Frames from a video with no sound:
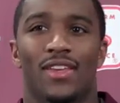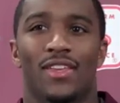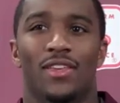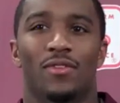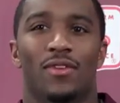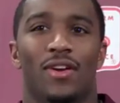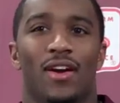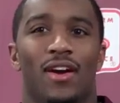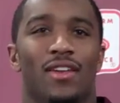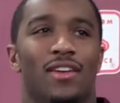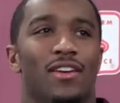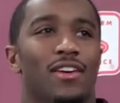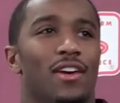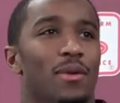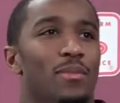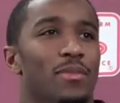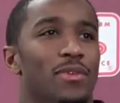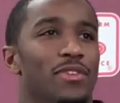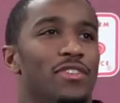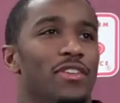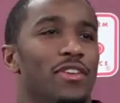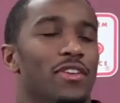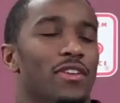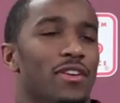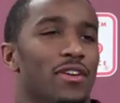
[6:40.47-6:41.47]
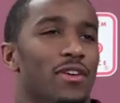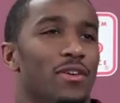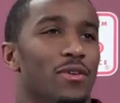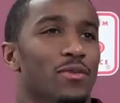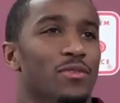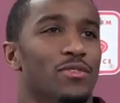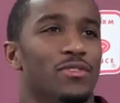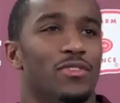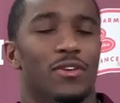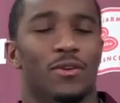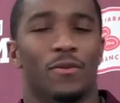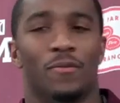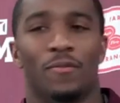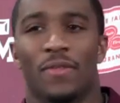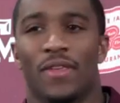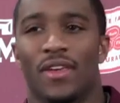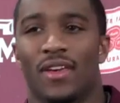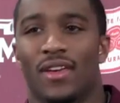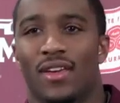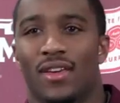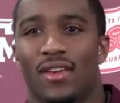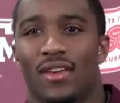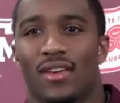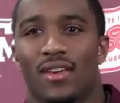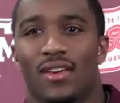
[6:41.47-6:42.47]
you kind of come into your own. So,
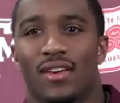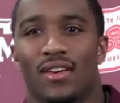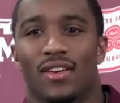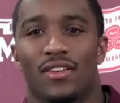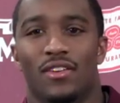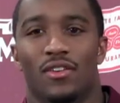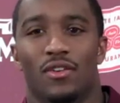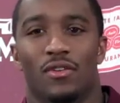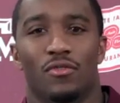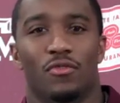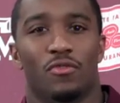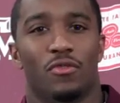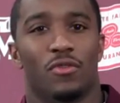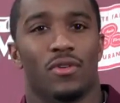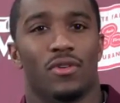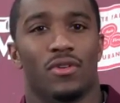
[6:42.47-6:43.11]
you know,